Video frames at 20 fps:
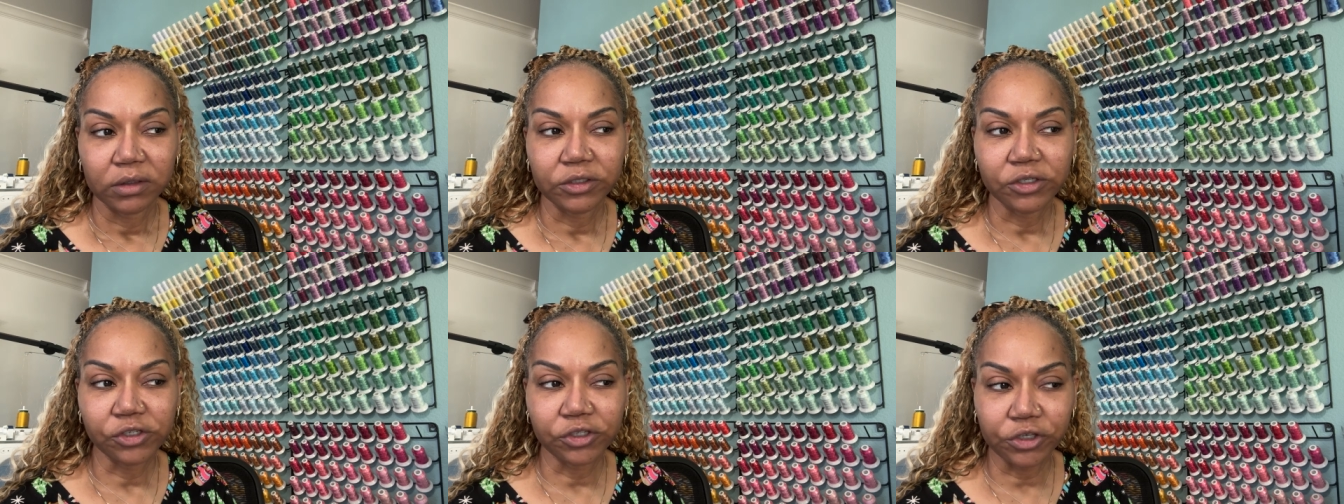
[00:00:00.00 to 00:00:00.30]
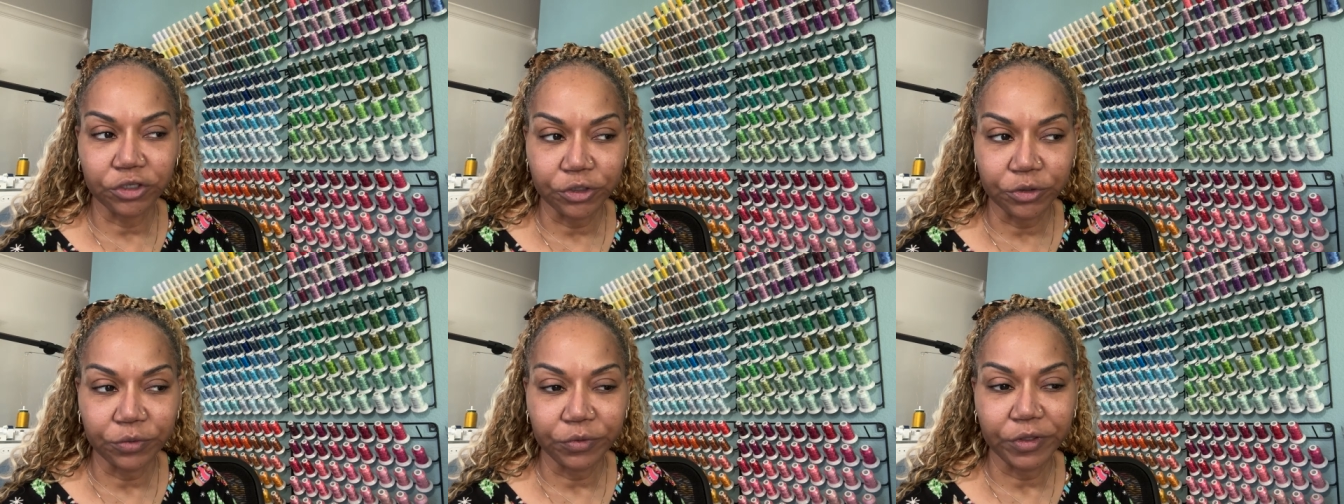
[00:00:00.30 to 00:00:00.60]

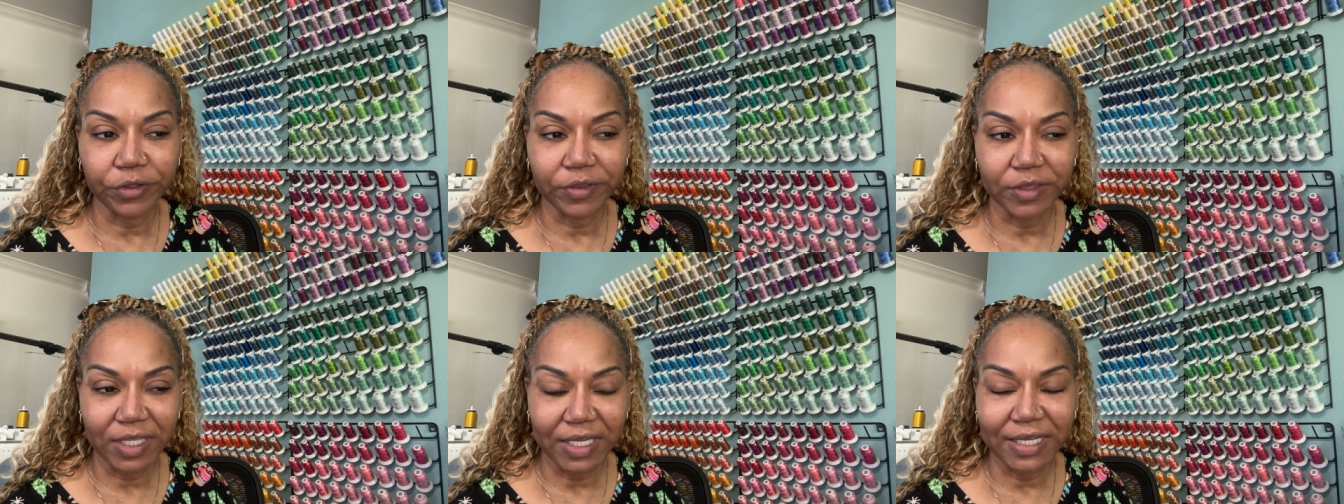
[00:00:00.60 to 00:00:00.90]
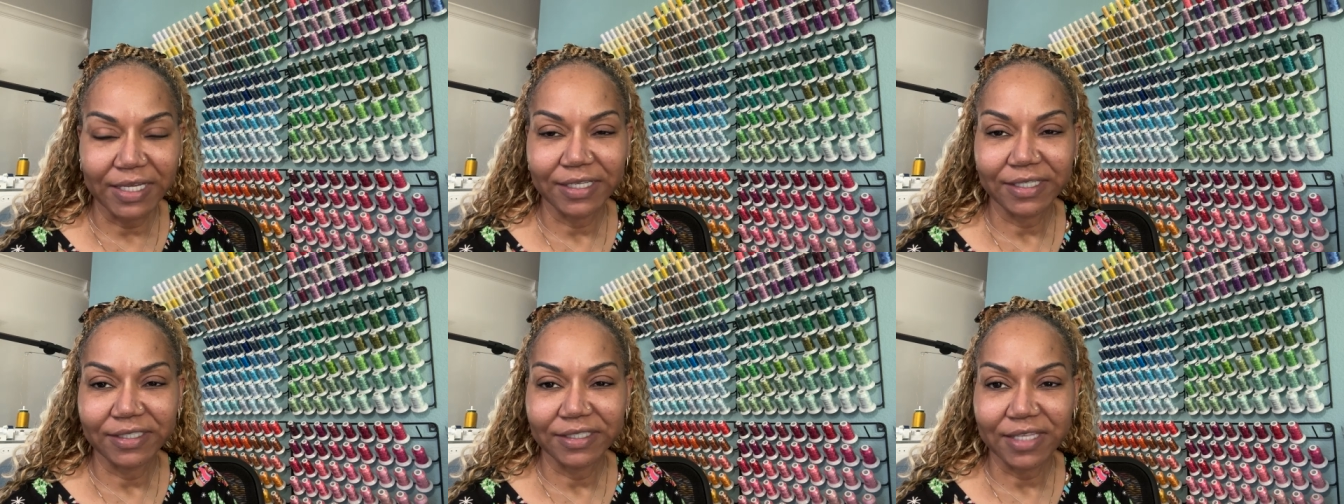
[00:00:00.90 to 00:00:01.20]
do the
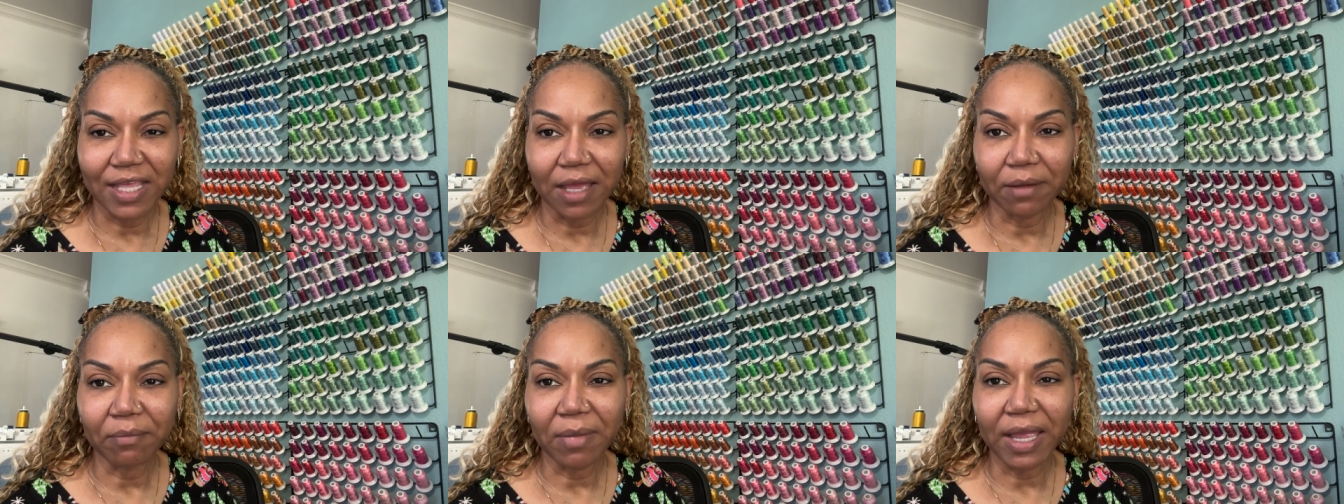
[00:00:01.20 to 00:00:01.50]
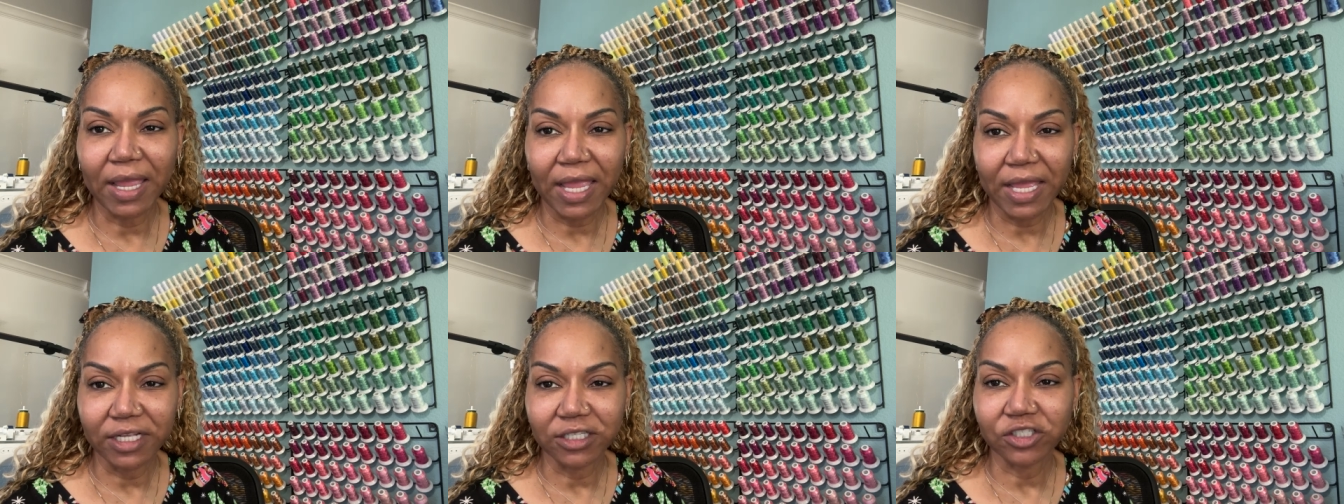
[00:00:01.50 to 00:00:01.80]
things that my
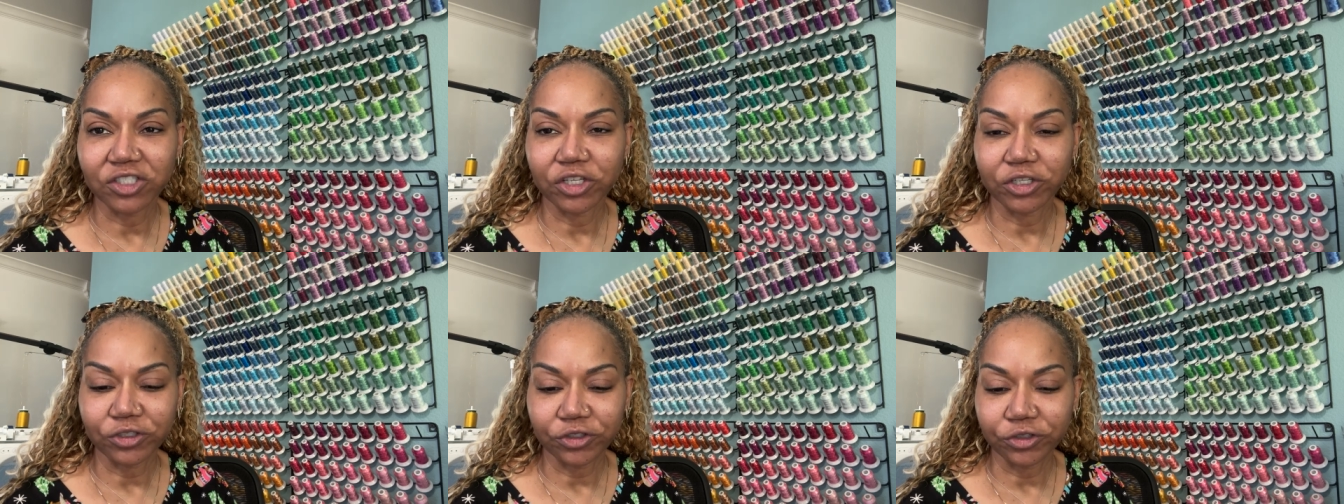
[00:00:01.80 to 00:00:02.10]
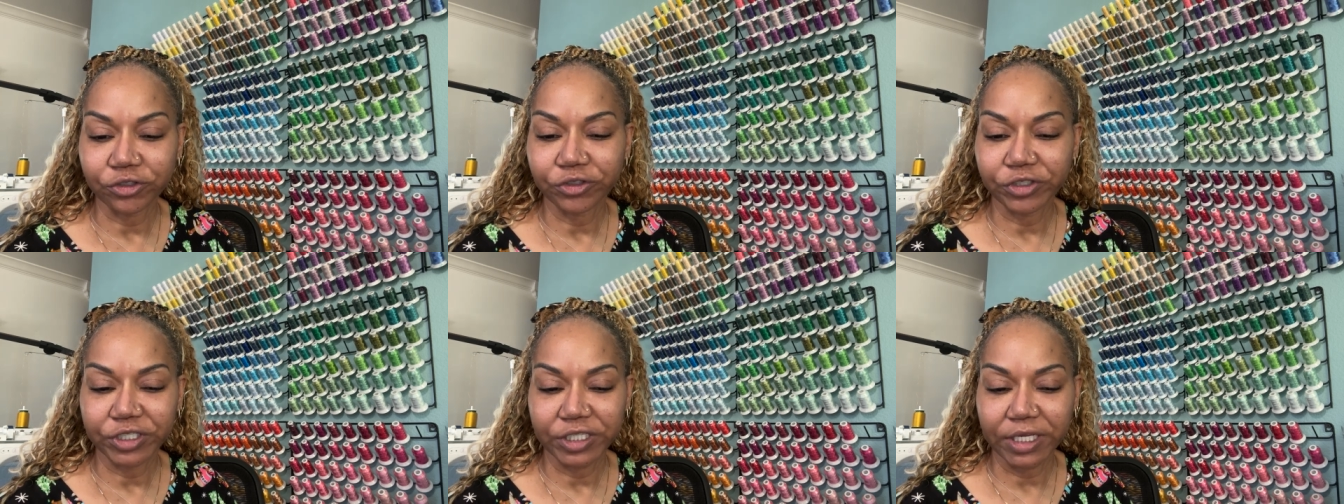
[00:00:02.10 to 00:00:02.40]

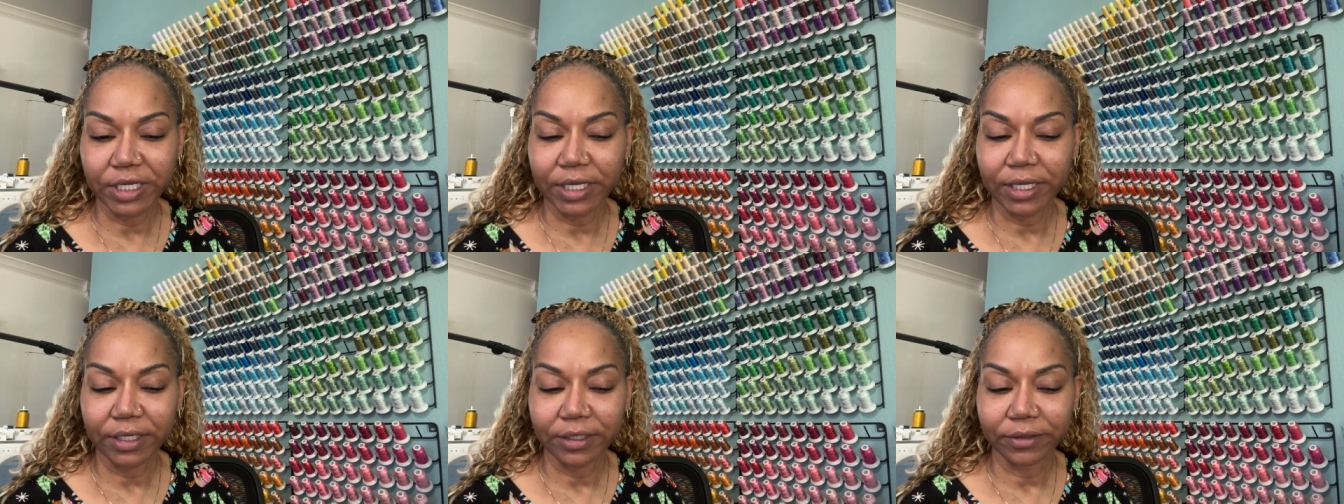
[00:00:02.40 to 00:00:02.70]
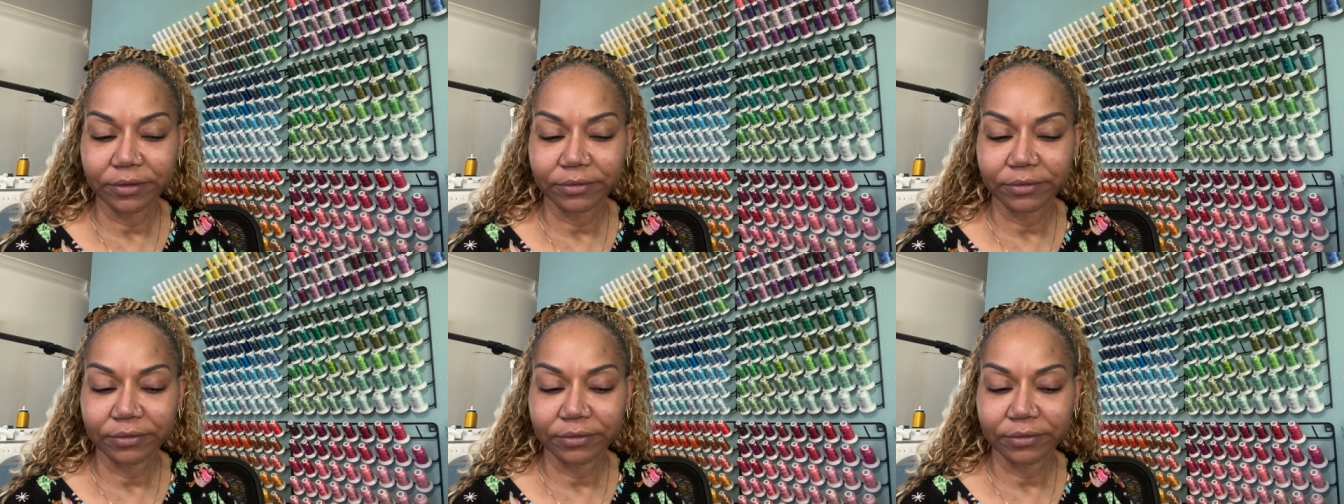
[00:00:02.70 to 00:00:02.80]
ancestors did.